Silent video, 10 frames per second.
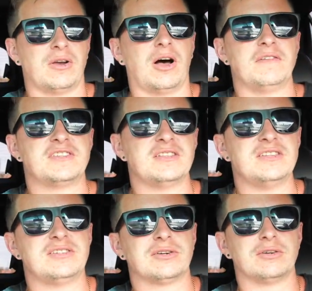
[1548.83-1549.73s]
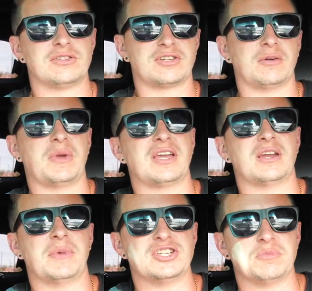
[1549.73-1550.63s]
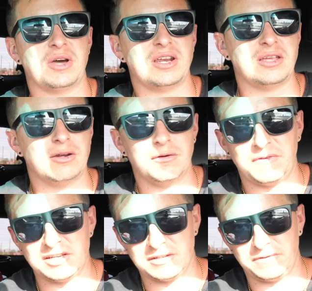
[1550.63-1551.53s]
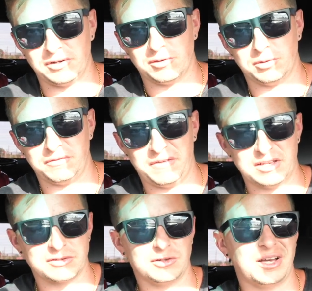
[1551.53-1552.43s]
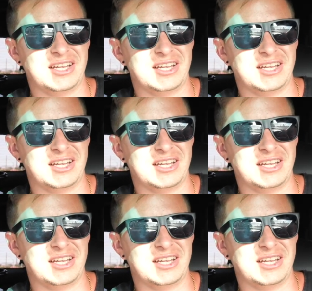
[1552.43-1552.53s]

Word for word: All of a sudden these girls start making a bunch of money. No offense if you're an OnlyFans girl.